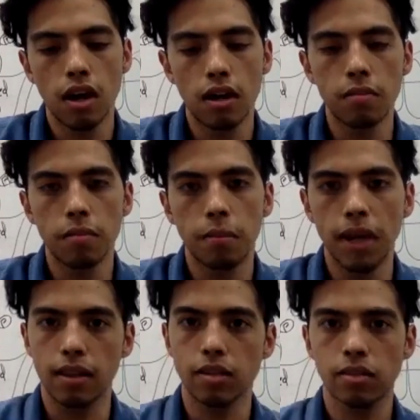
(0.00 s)
But
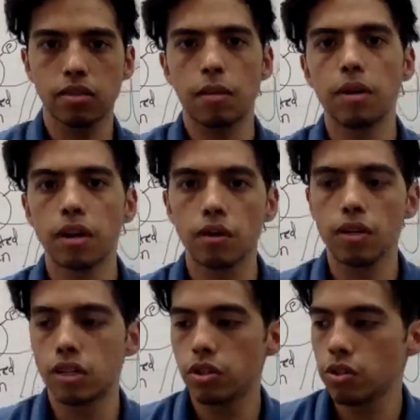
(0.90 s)
yeah, I'm going to
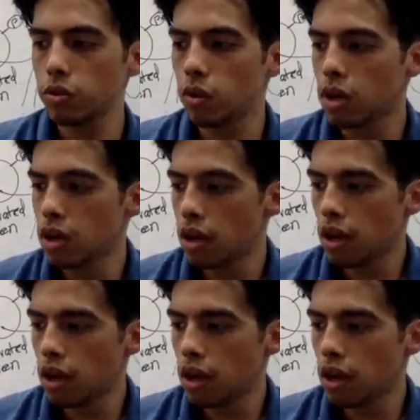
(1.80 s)
go into